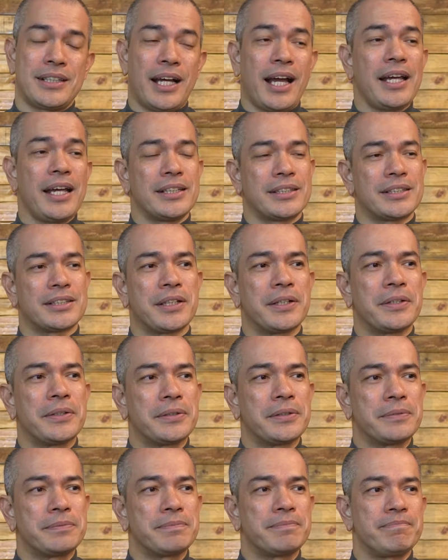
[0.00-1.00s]
nice.
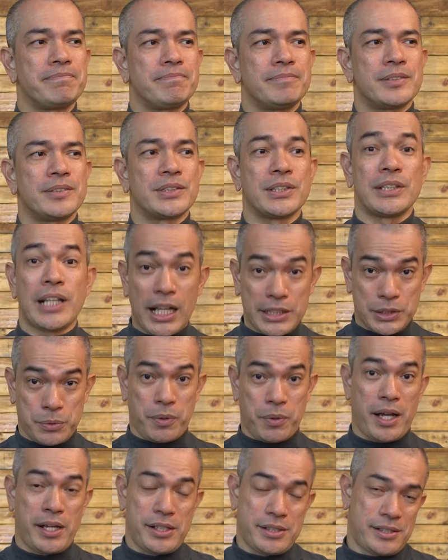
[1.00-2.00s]
So that's
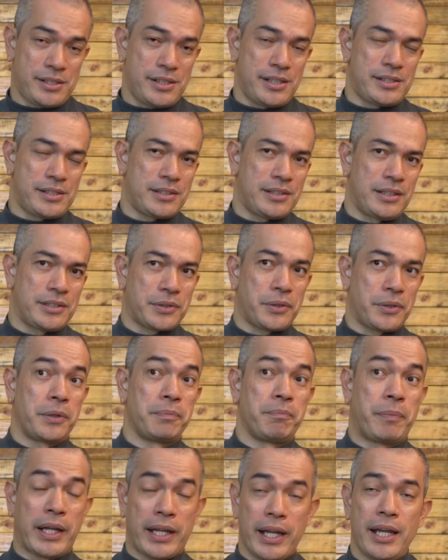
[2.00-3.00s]
why it's
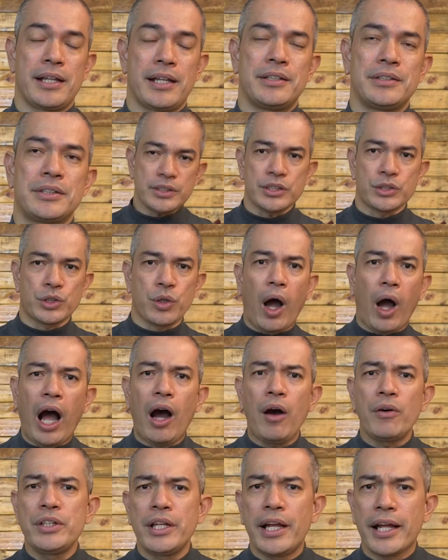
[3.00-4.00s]
called Begin. So
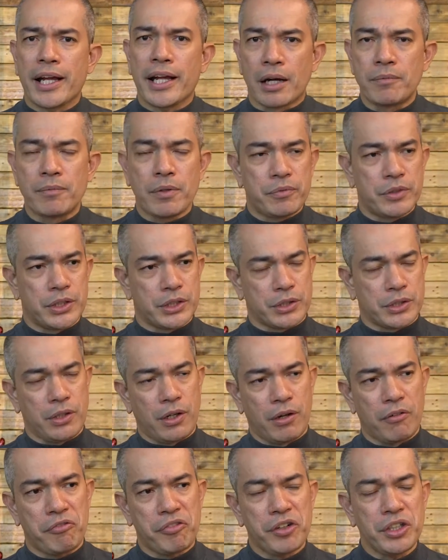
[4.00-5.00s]
how did I come up with the
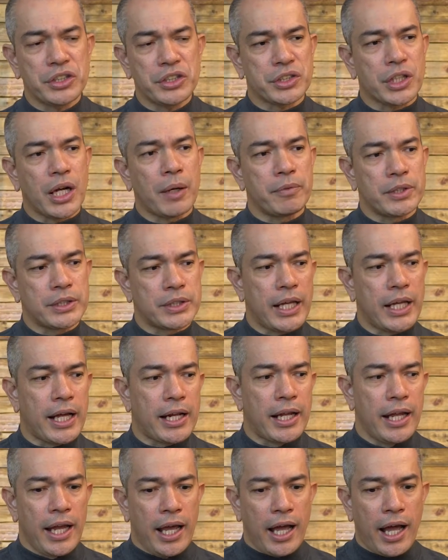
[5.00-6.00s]
song? First up is
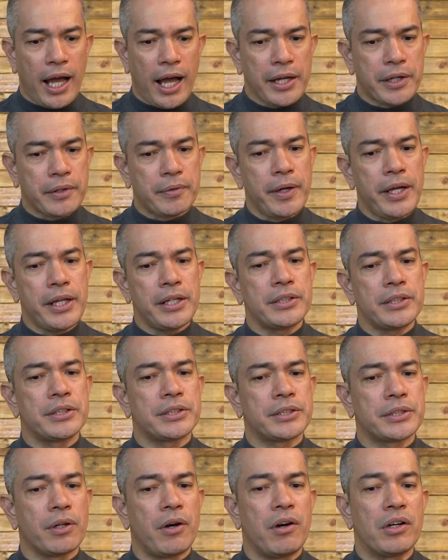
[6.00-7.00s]
that I created the
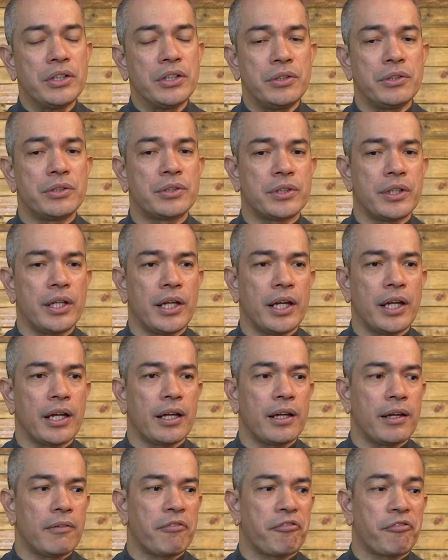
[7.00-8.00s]
song
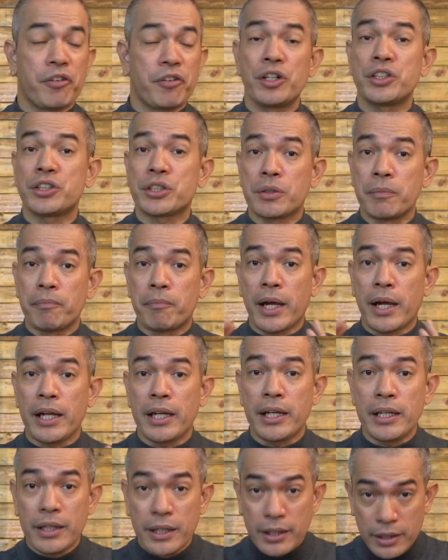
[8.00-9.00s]
using first
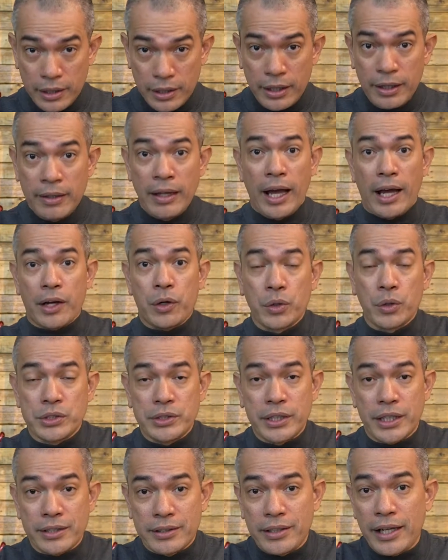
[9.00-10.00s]
my
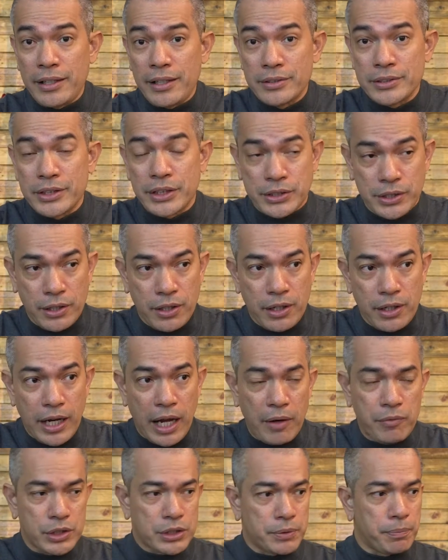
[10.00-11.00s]
acoustic nylon guitar.
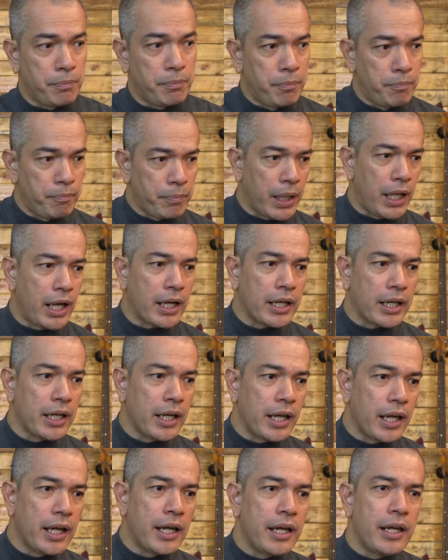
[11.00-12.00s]
I was
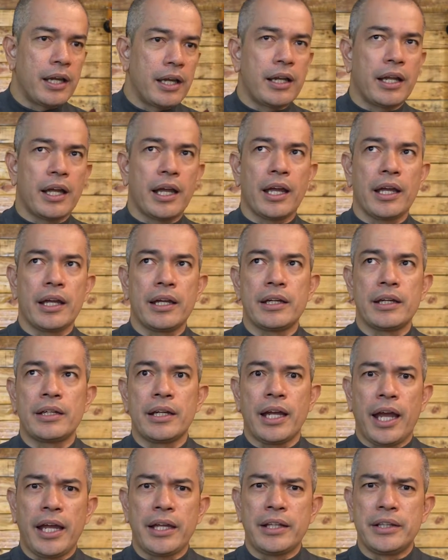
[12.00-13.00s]
plucking in
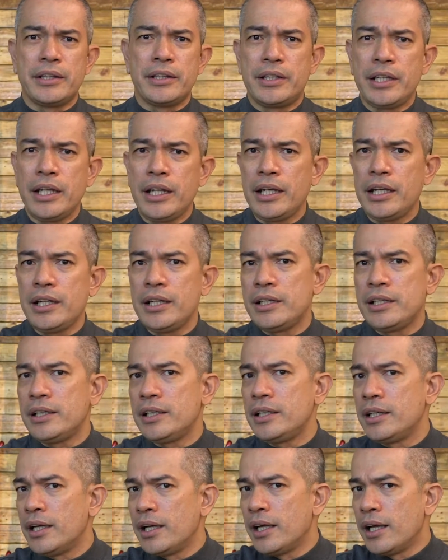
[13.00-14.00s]
a D